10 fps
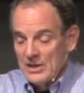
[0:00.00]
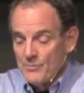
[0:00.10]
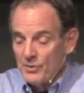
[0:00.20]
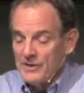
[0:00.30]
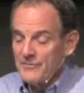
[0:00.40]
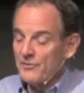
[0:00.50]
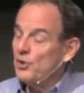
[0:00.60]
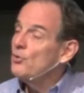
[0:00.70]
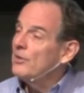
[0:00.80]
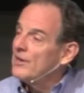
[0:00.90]
You believe that
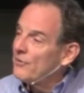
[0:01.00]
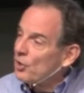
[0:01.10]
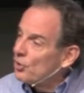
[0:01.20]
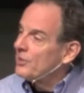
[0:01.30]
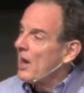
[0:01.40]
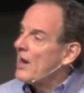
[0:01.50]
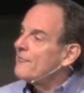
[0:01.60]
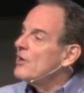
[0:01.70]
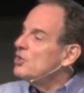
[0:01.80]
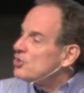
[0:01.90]
if you live a good
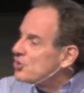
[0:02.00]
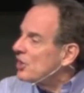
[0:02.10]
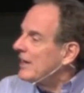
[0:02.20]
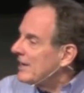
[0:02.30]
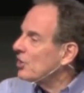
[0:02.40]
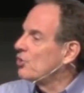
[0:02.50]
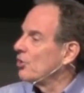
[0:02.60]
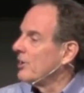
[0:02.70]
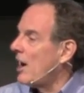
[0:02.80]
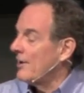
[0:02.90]
life, you should get a
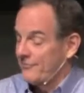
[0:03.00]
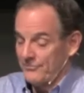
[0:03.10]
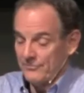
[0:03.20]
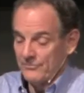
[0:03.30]
good life